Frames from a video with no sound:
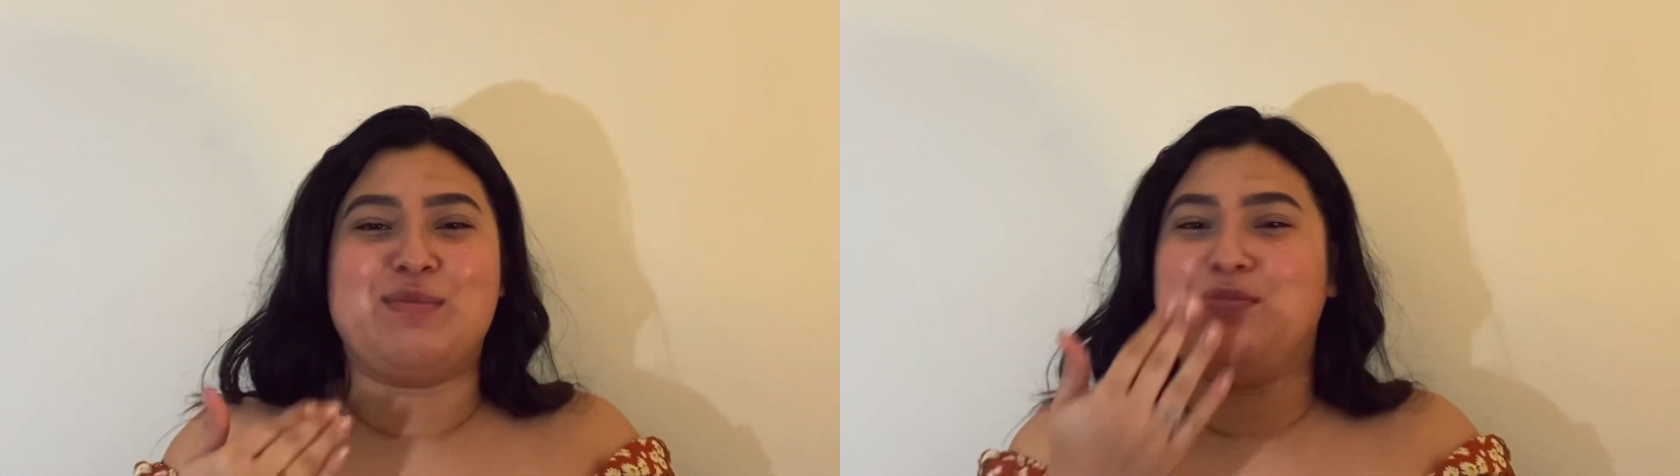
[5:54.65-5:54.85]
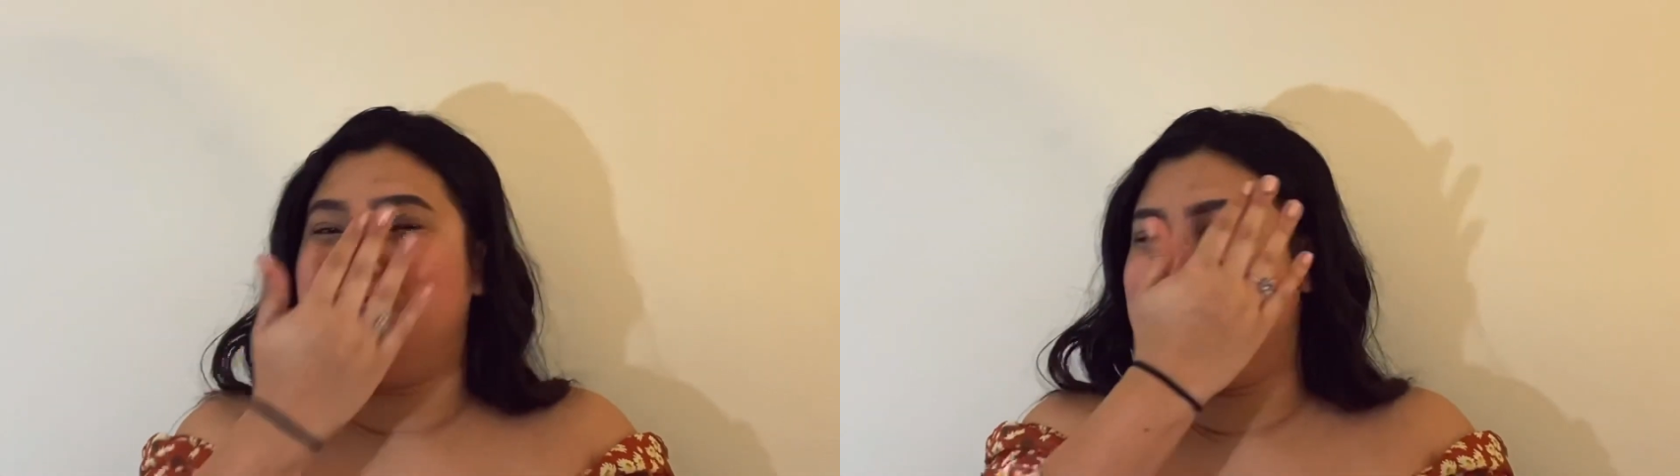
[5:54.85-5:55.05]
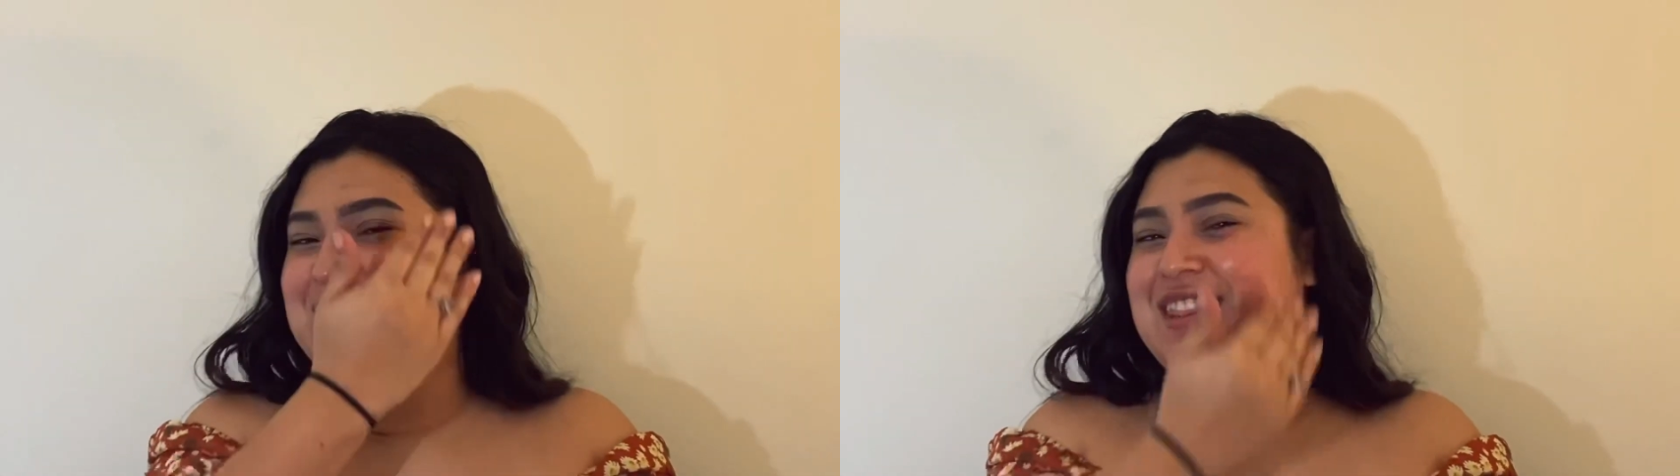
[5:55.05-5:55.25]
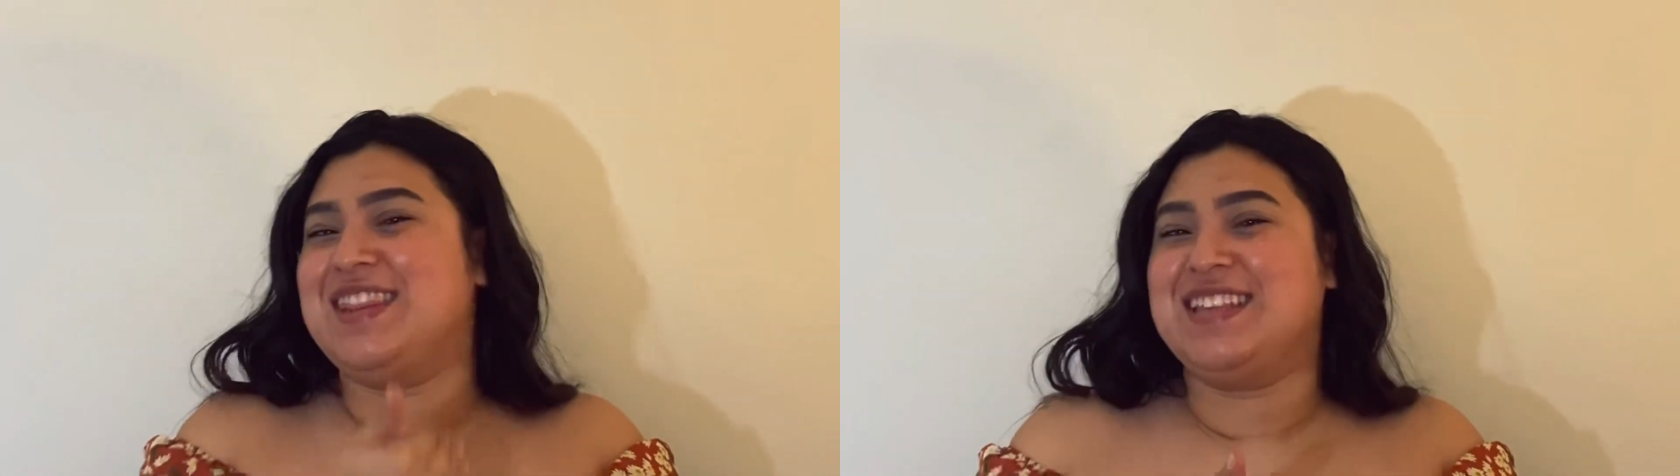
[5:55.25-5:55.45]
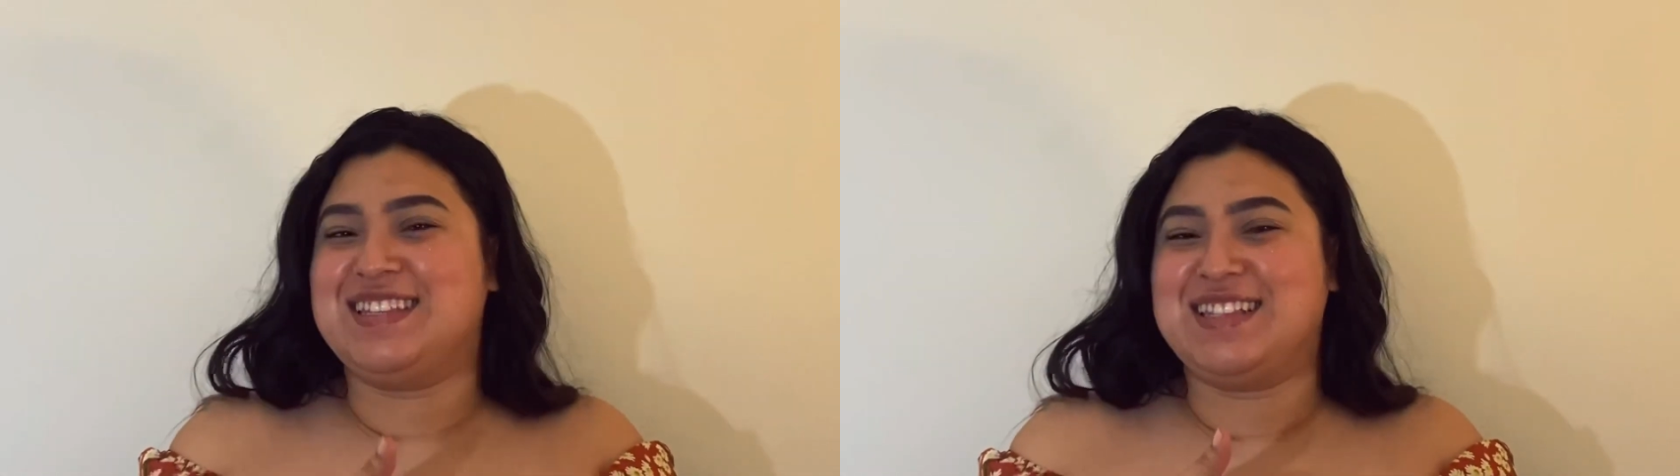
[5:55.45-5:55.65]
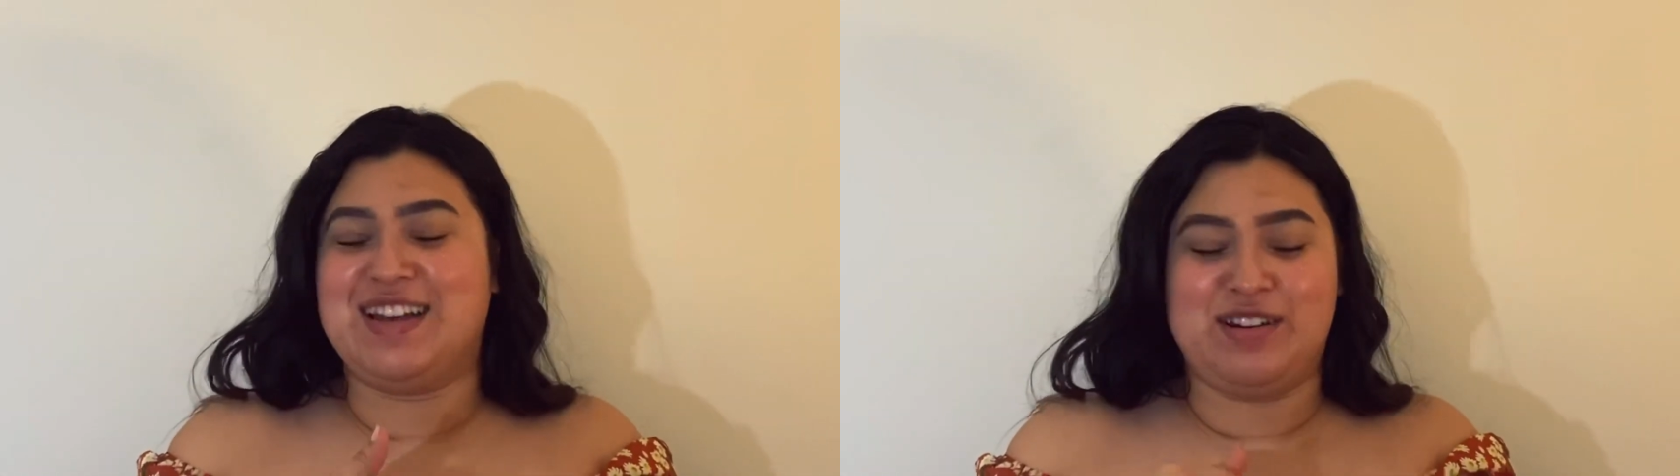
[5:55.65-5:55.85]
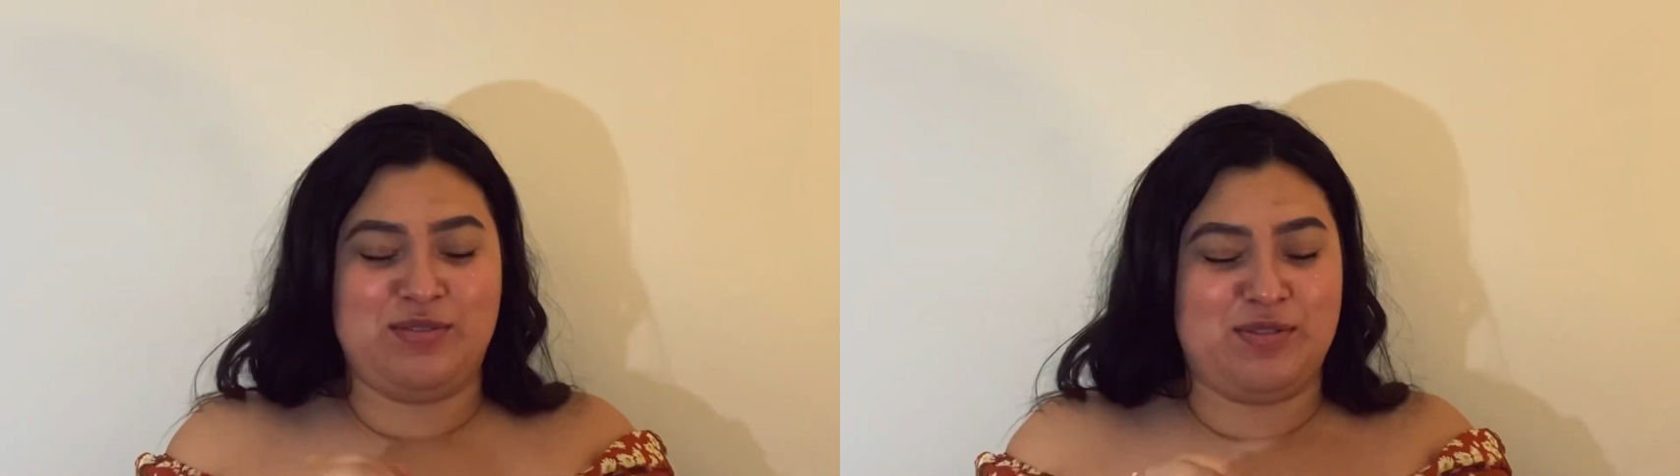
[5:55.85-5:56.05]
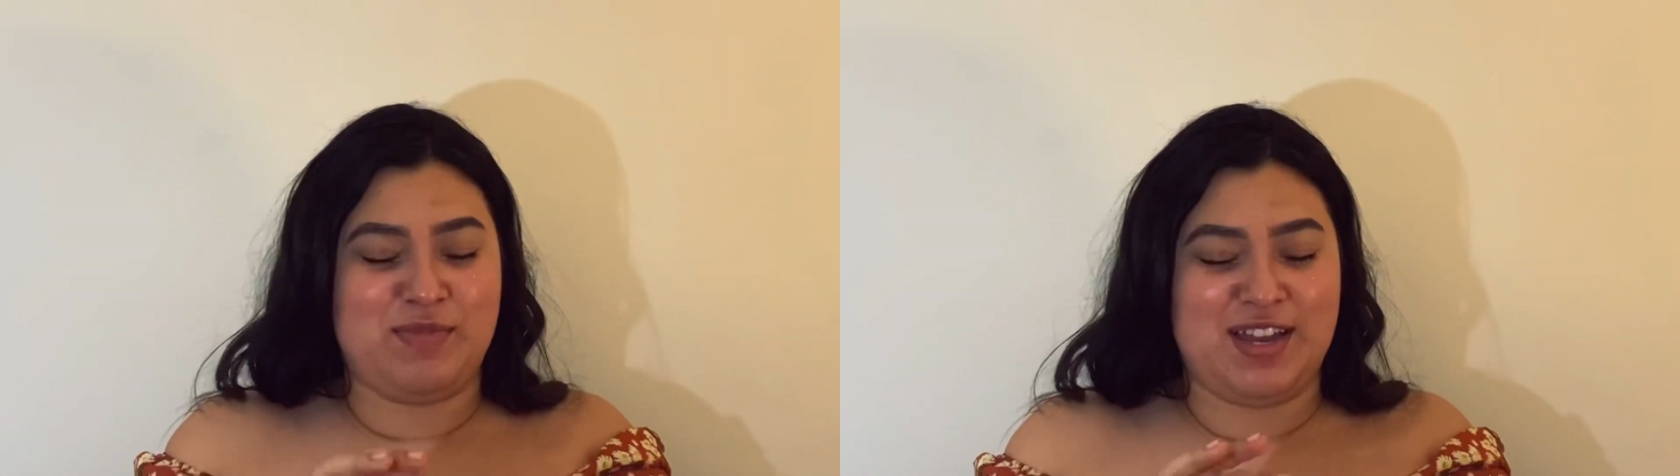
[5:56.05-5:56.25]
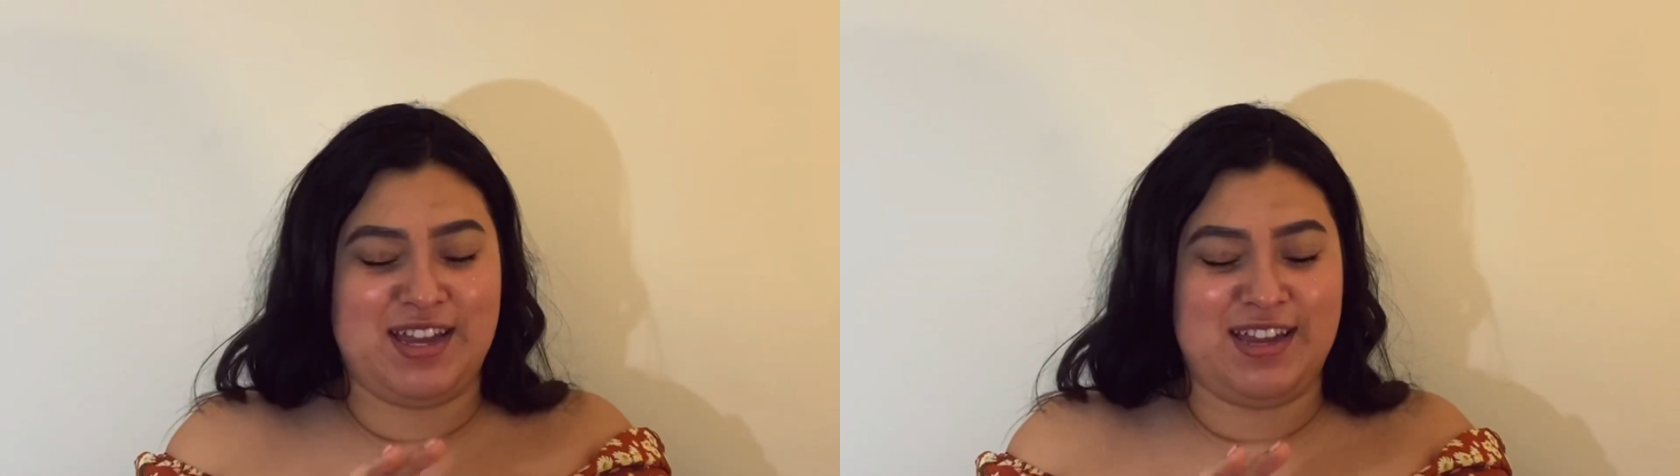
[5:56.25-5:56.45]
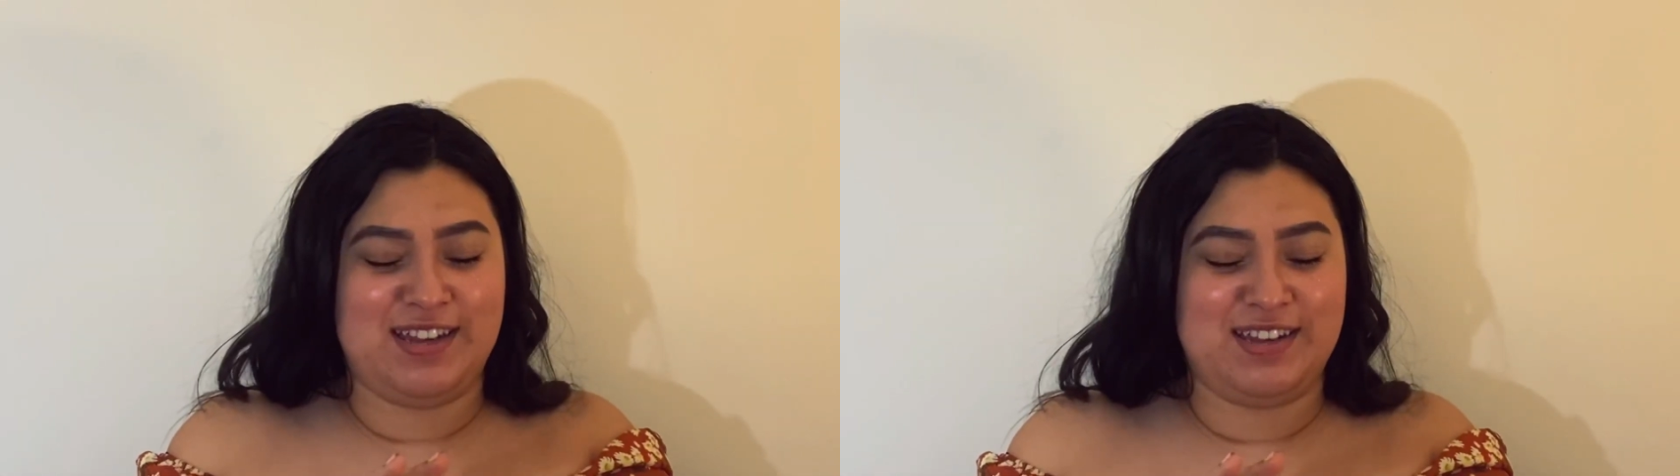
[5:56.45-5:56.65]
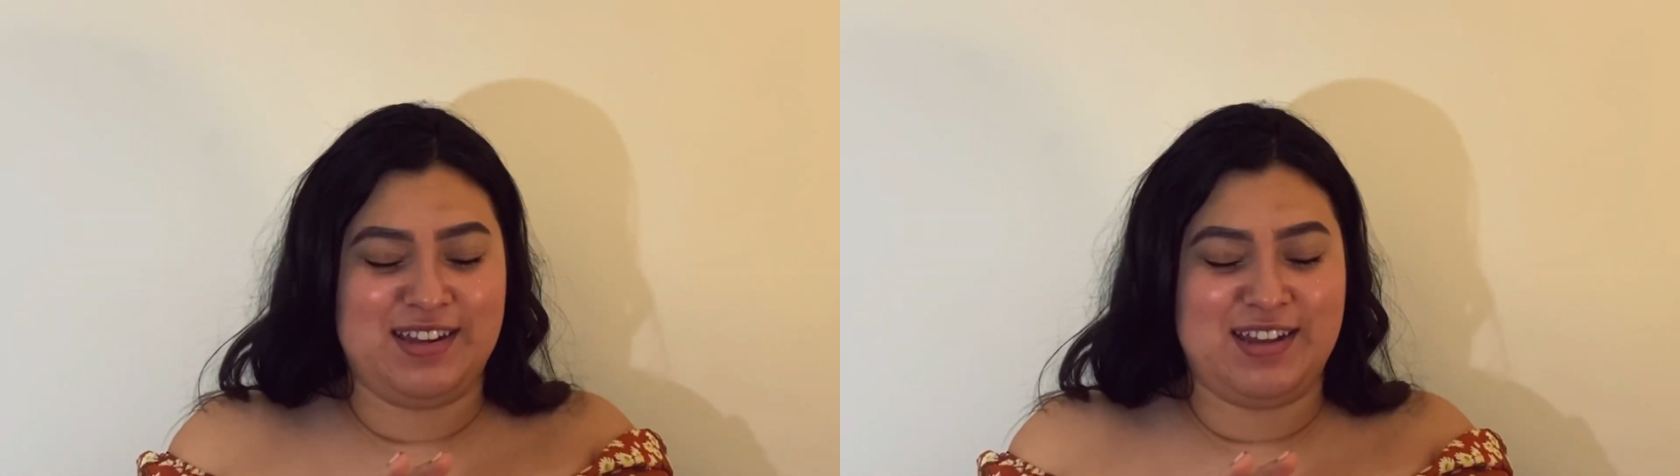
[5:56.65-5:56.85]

brush and this side with my hand.